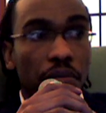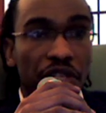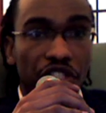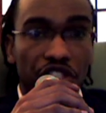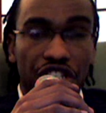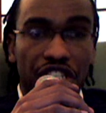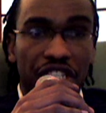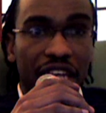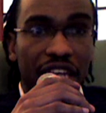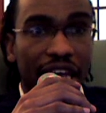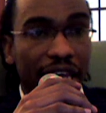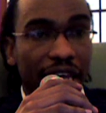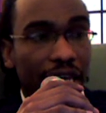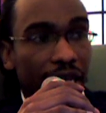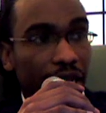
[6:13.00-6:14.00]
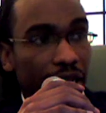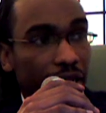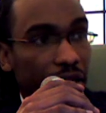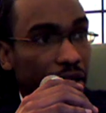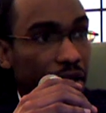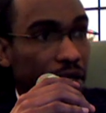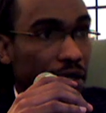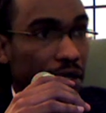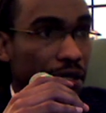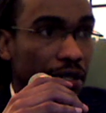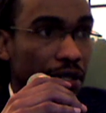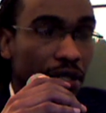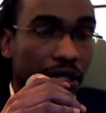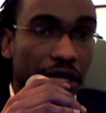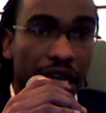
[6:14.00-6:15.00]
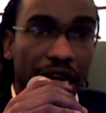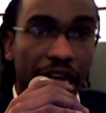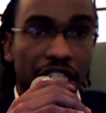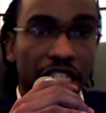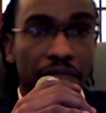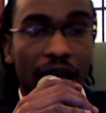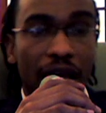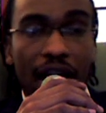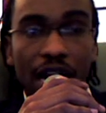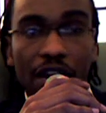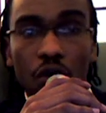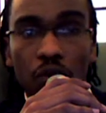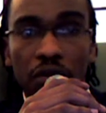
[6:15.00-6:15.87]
mistake in his mind,